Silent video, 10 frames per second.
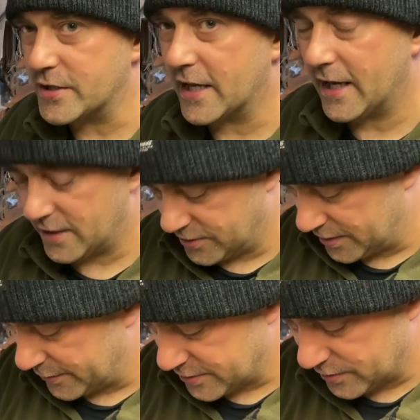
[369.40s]
the case. You
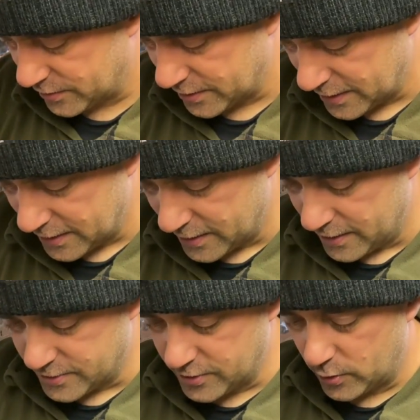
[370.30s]
know, it's not
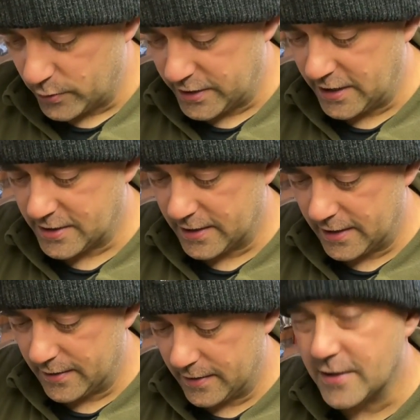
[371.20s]
it's not always easy,
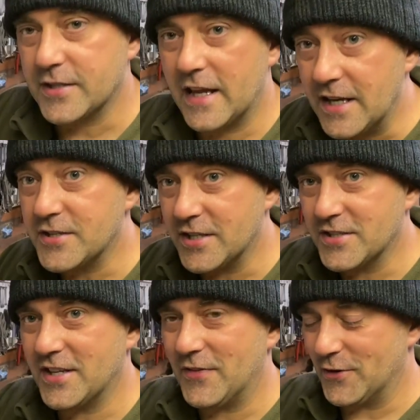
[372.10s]
as easier
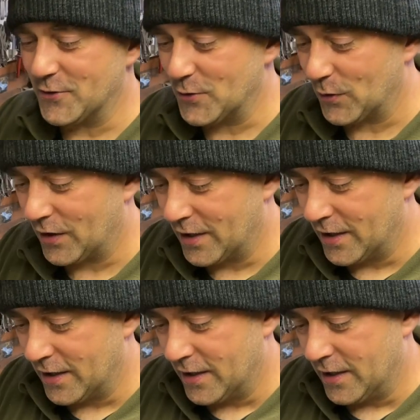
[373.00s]
said than done.
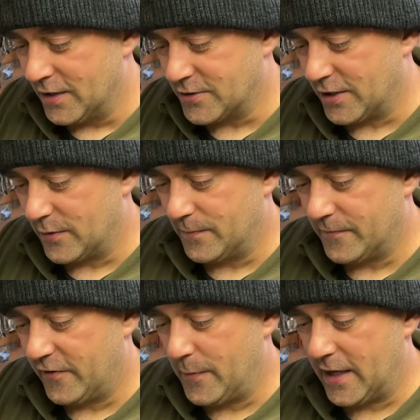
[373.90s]
So
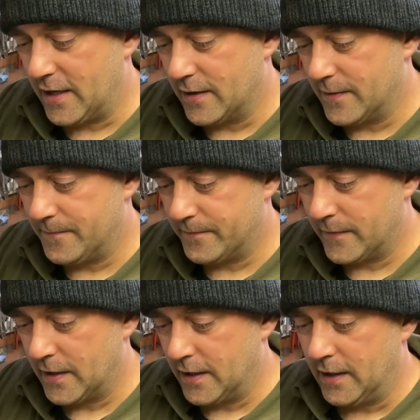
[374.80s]
for me,
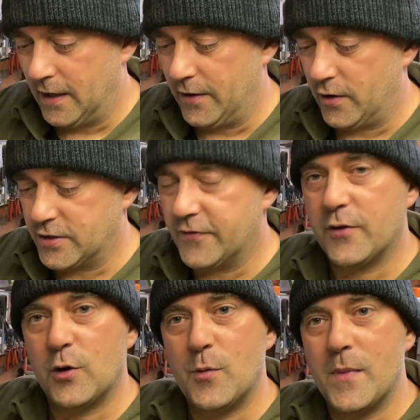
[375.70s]
a nice
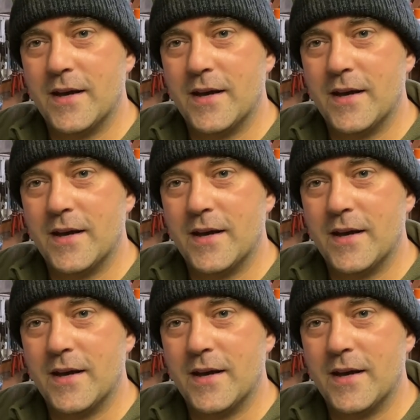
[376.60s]
firm,